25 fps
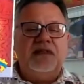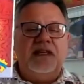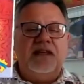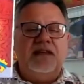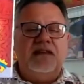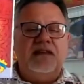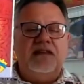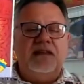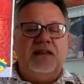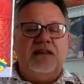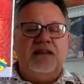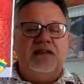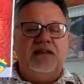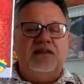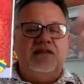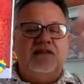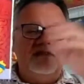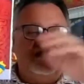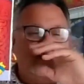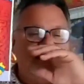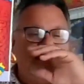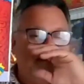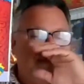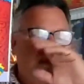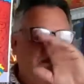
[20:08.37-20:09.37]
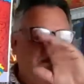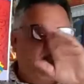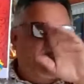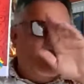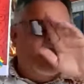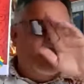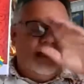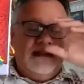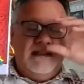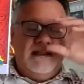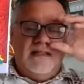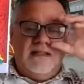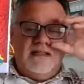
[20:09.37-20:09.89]
I think, or maybe a
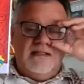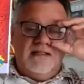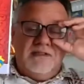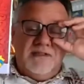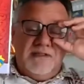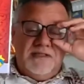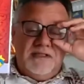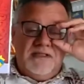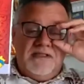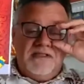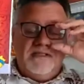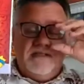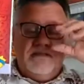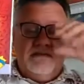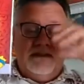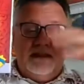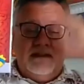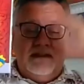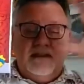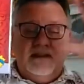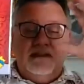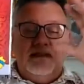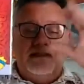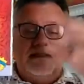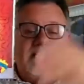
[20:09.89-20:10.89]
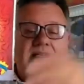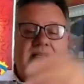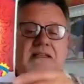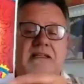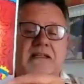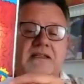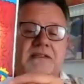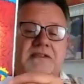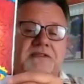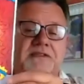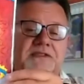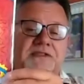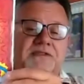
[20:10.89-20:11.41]
psychologist. I think a
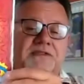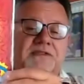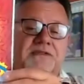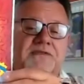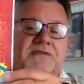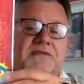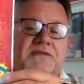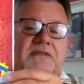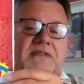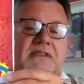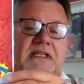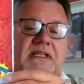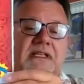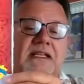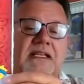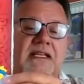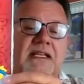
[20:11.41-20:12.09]
psychology student.